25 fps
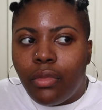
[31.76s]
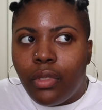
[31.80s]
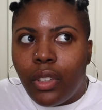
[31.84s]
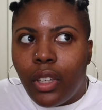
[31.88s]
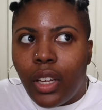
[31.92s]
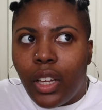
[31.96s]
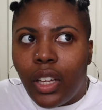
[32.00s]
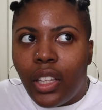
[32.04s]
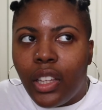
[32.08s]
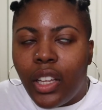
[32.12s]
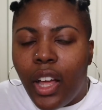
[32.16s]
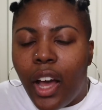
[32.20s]

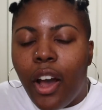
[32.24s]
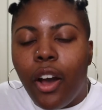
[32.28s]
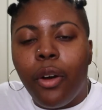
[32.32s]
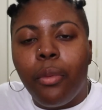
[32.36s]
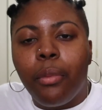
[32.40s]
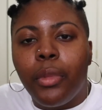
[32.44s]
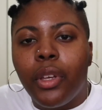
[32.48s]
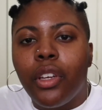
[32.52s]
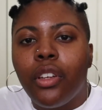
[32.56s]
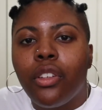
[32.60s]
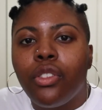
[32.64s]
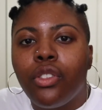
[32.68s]
allow
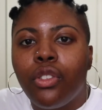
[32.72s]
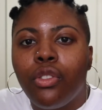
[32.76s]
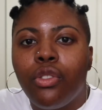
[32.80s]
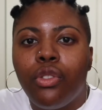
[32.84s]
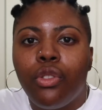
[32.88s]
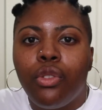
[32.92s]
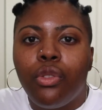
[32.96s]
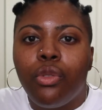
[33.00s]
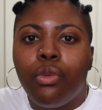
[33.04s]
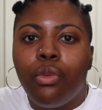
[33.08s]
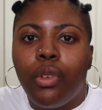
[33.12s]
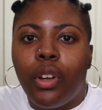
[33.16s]
me to
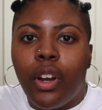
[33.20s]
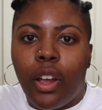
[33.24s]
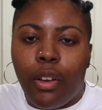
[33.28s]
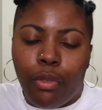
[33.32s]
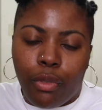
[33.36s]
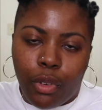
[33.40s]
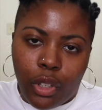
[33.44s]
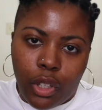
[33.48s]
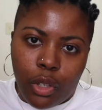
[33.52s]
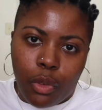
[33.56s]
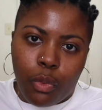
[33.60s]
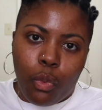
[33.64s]
do what I
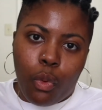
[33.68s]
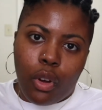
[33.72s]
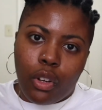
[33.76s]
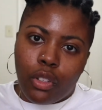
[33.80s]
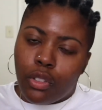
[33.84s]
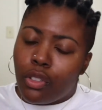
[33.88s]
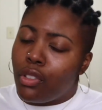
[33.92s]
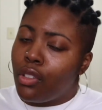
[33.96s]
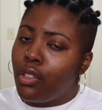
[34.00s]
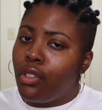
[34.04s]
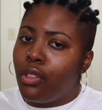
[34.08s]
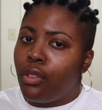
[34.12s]
really
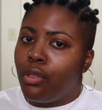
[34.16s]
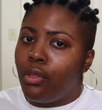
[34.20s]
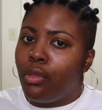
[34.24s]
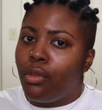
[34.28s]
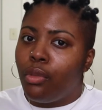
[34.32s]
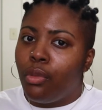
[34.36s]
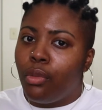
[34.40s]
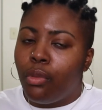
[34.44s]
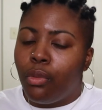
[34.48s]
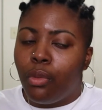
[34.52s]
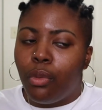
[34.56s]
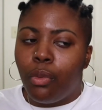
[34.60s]
want to
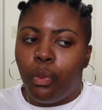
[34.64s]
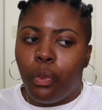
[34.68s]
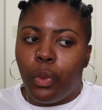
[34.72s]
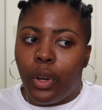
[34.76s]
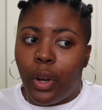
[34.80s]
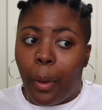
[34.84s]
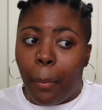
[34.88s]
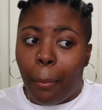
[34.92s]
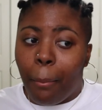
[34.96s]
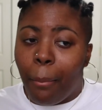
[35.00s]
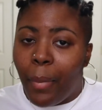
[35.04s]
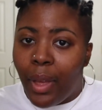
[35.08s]
do, what
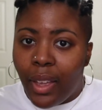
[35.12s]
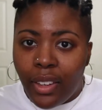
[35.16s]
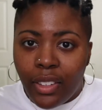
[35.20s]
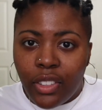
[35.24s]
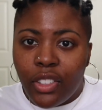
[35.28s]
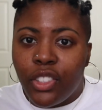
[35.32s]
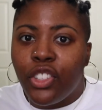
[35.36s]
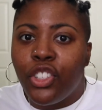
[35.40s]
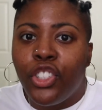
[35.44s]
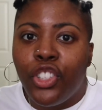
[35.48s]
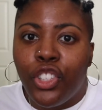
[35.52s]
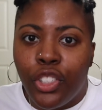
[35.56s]
I'm meant
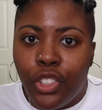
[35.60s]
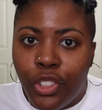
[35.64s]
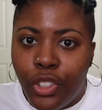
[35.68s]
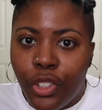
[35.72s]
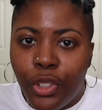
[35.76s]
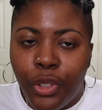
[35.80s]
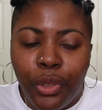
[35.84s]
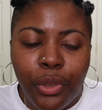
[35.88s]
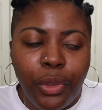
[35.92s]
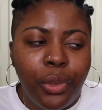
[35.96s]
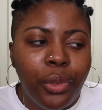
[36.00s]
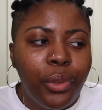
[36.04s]
to
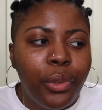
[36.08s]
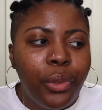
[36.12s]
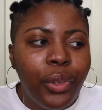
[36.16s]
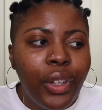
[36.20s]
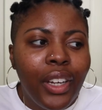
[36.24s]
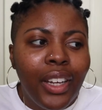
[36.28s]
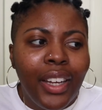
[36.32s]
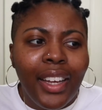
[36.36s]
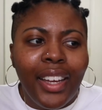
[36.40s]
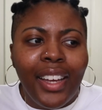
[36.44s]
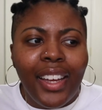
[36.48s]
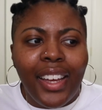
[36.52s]
do,
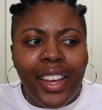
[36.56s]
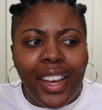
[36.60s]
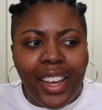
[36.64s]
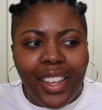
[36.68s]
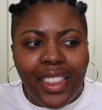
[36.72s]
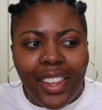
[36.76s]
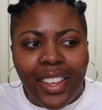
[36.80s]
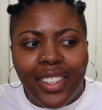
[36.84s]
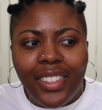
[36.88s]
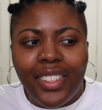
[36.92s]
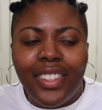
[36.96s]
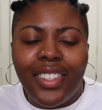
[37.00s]

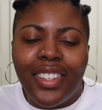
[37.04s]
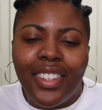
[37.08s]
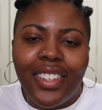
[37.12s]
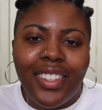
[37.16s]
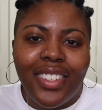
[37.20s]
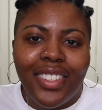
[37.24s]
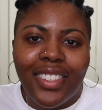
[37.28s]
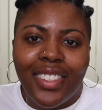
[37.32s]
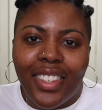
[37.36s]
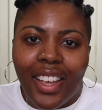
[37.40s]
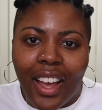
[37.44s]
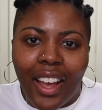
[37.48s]
and that's to
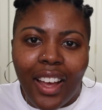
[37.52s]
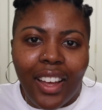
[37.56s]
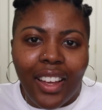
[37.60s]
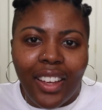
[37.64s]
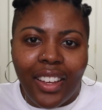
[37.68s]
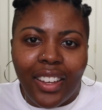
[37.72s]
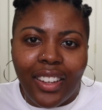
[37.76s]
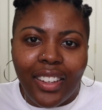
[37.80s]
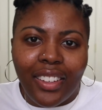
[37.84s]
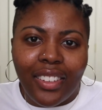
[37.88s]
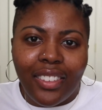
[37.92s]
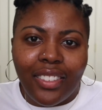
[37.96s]

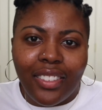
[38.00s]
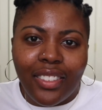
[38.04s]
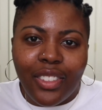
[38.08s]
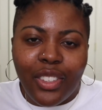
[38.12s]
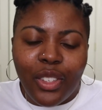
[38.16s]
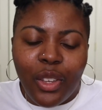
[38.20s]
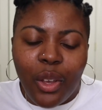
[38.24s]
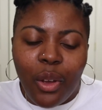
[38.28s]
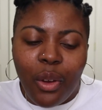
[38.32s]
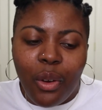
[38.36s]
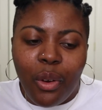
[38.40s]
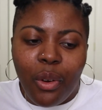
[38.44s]
design.
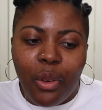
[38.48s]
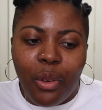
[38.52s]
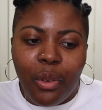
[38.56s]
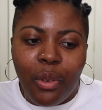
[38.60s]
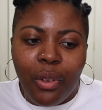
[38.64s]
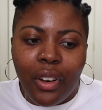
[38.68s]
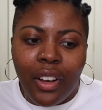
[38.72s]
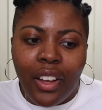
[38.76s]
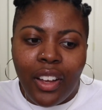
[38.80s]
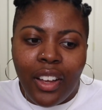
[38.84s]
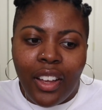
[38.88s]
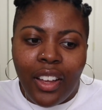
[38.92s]

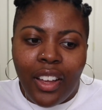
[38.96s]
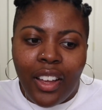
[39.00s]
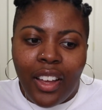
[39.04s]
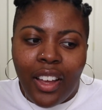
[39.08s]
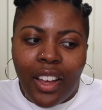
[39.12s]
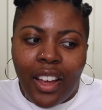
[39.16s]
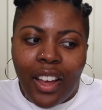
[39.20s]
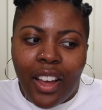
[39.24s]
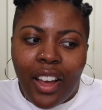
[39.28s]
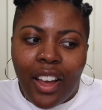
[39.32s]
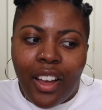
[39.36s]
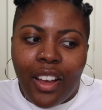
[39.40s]
So
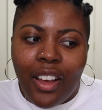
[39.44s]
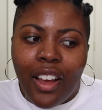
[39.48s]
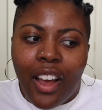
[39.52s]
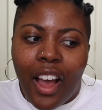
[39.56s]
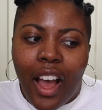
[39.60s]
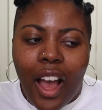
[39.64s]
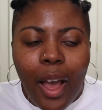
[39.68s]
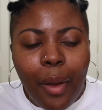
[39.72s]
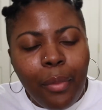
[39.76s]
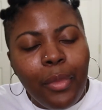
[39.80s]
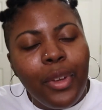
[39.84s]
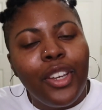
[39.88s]

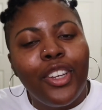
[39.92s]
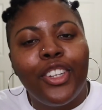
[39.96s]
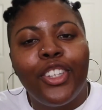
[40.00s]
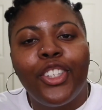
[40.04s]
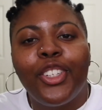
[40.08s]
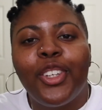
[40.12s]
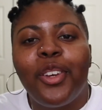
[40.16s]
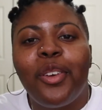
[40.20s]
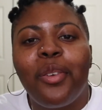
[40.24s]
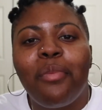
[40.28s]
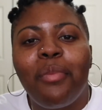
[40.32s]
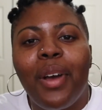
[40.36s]
I'm going to
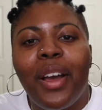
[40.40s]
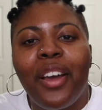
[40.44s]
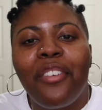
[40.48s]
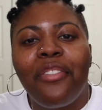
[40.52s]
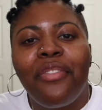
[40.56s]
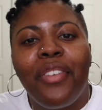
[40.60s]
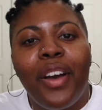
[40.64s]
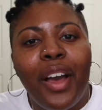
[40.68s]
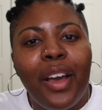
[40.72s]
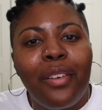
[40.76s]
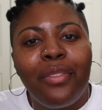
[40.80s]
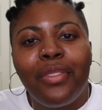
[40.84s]
share my
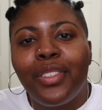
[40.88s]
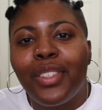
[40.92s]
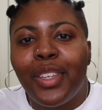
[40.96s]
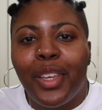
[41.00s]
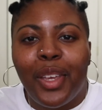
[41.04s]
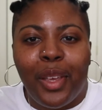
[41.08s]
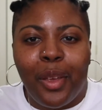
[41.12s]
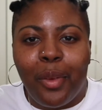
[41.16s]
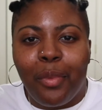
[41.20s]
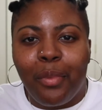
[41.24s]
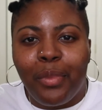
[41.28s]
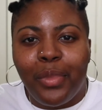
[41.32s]
5
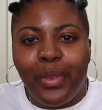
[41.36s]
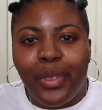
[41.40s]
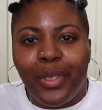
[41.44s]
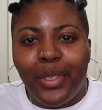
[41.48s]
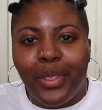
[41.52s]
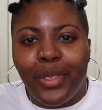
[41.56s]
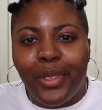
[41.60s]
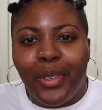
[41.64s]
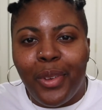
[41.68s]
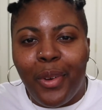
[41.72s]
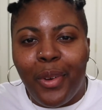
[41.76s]
tips